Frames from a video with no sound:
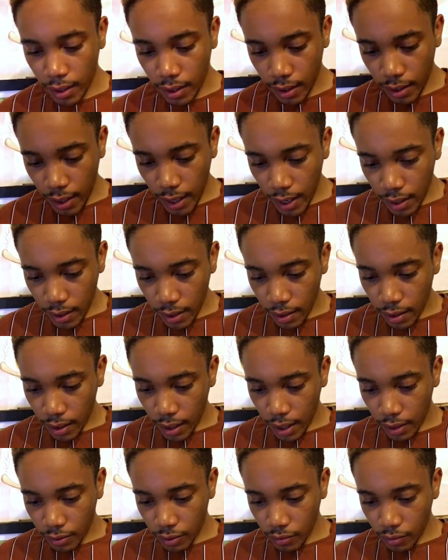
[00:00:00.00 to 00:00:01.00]
Kay did not
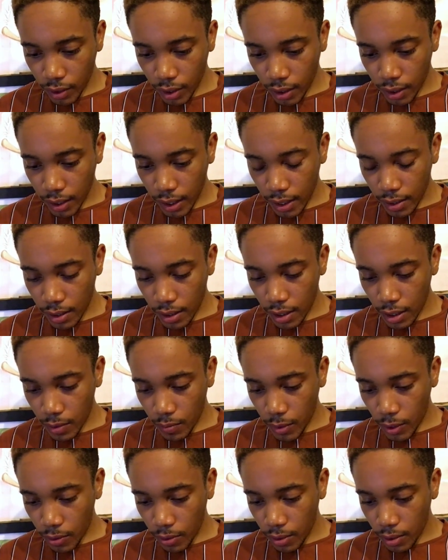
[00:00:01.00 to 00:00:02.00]
have to read it as he
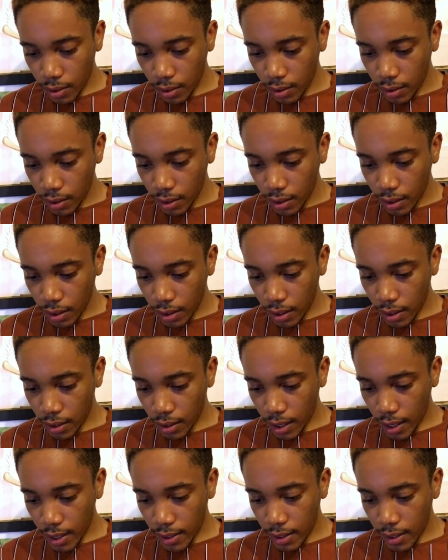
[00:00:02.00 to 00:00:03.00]
spoke. His
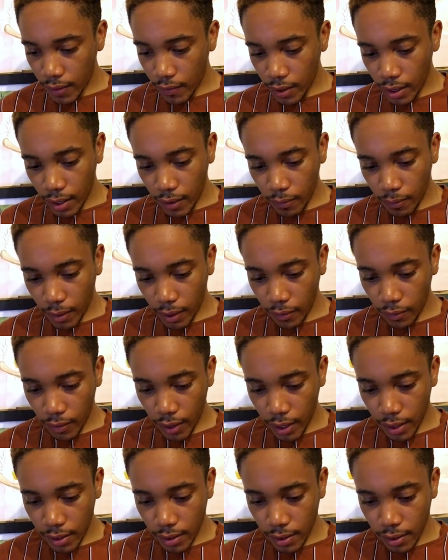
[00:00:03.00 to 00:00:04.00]
eyes never left my
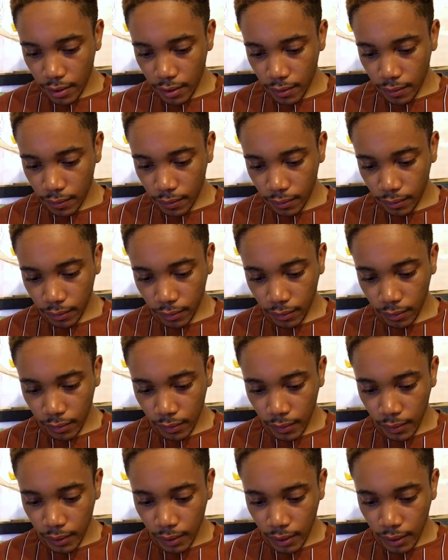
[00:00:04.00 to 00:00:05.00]
face.
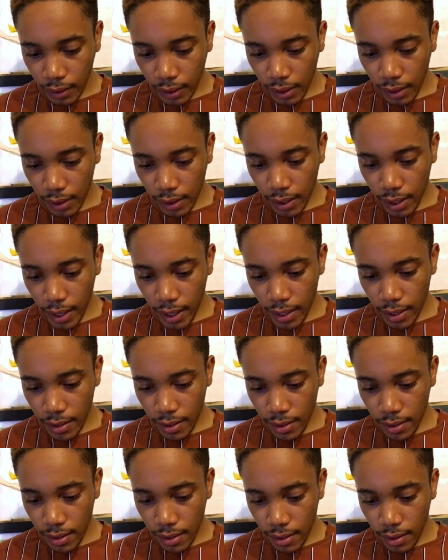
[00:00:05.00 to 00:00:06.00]
"It
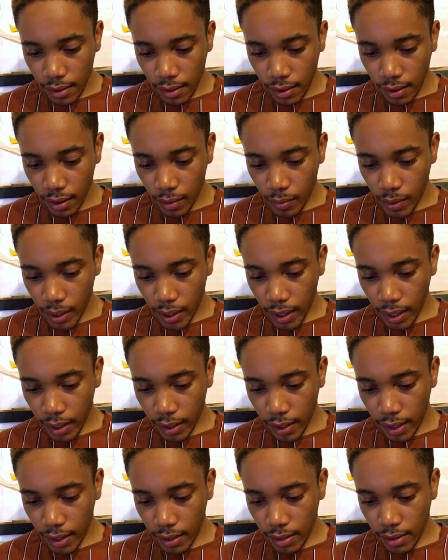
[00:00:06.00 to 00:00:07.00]
says," he
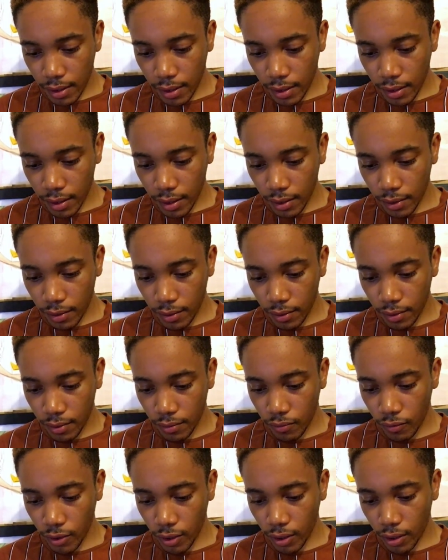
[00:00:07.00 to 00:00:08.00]
began hesitantly,
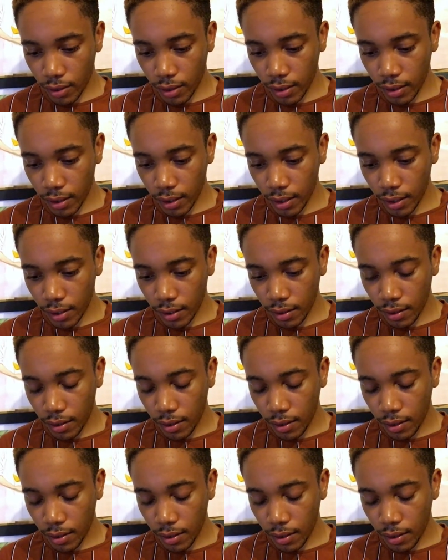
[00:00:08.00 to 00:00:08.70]
reluctantly,